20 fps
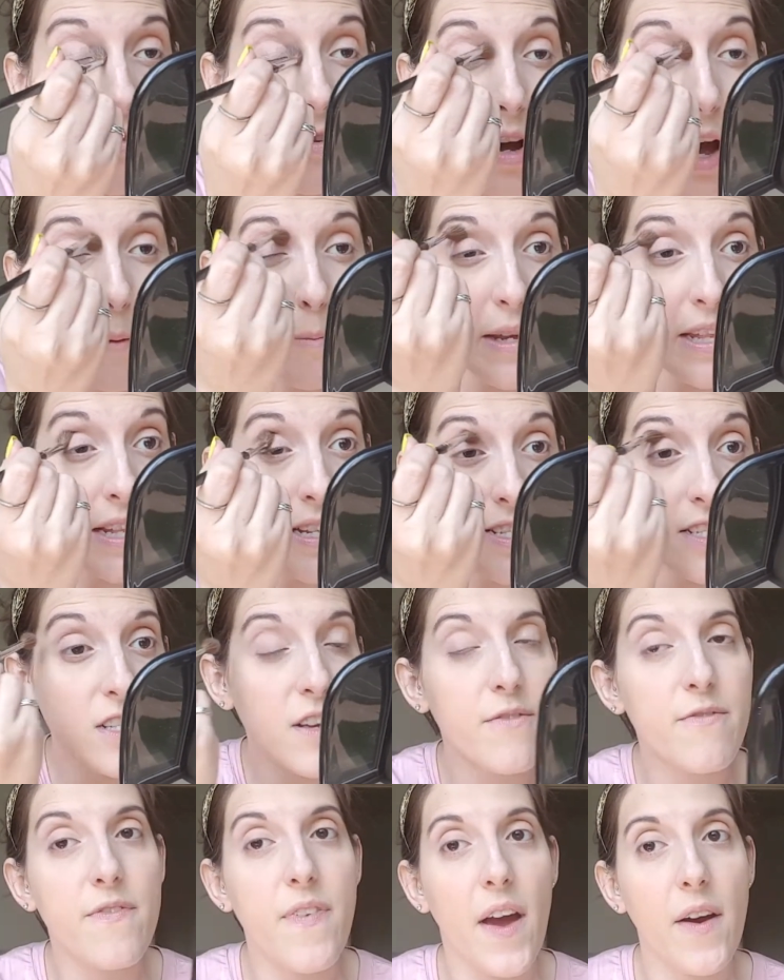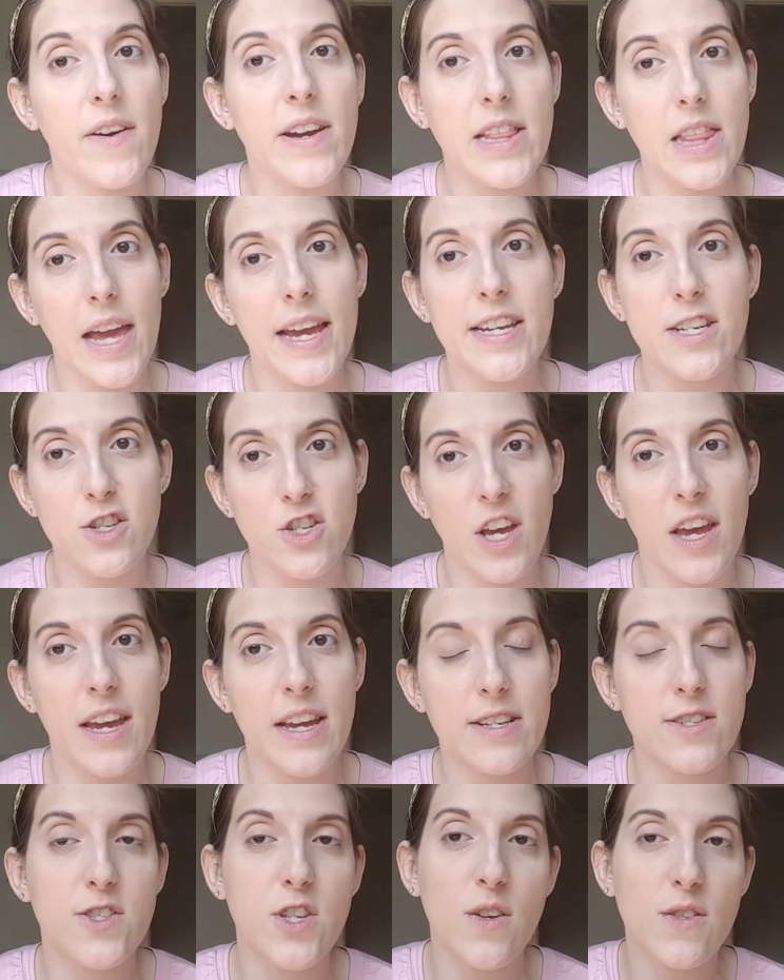I mean, this is a very light
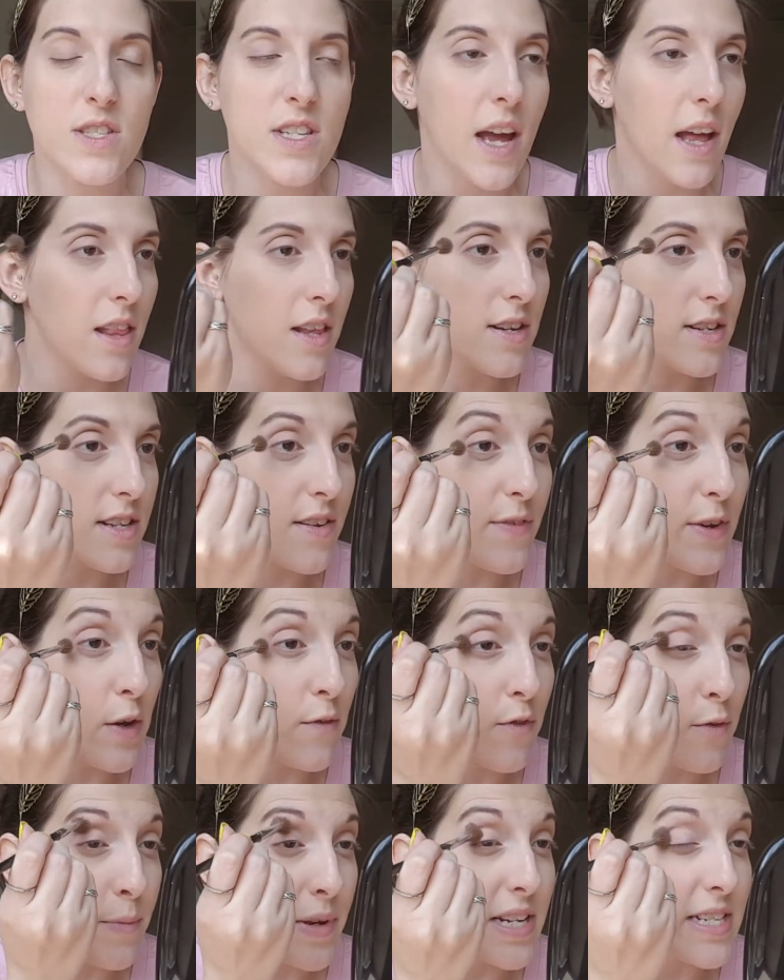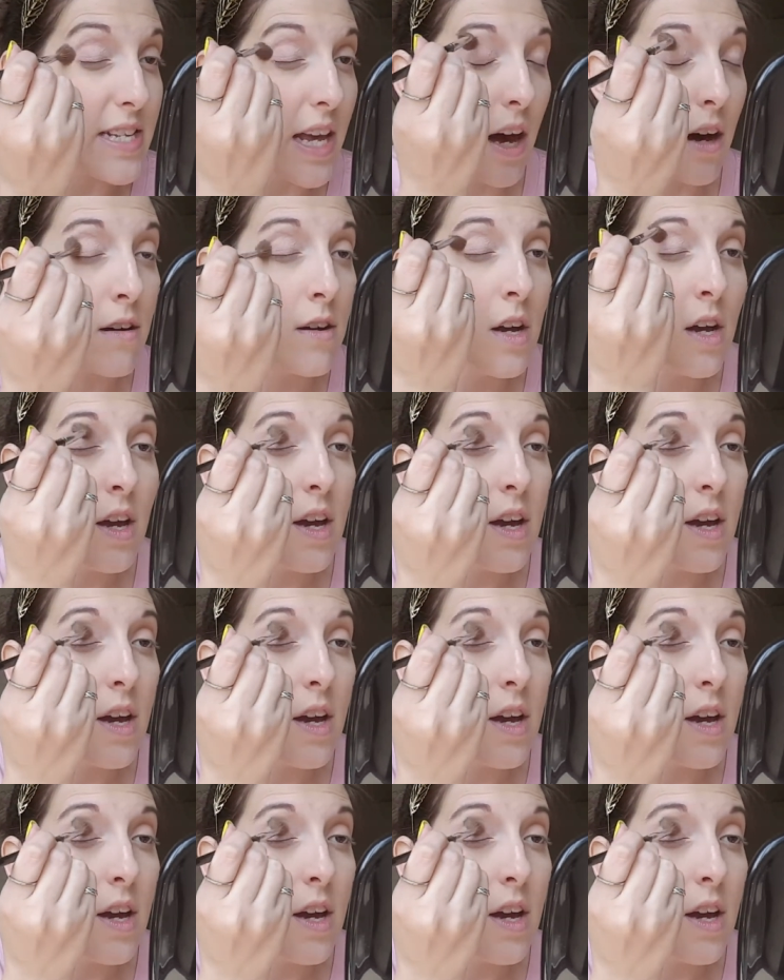shade, so it's a little difficult for me to tell.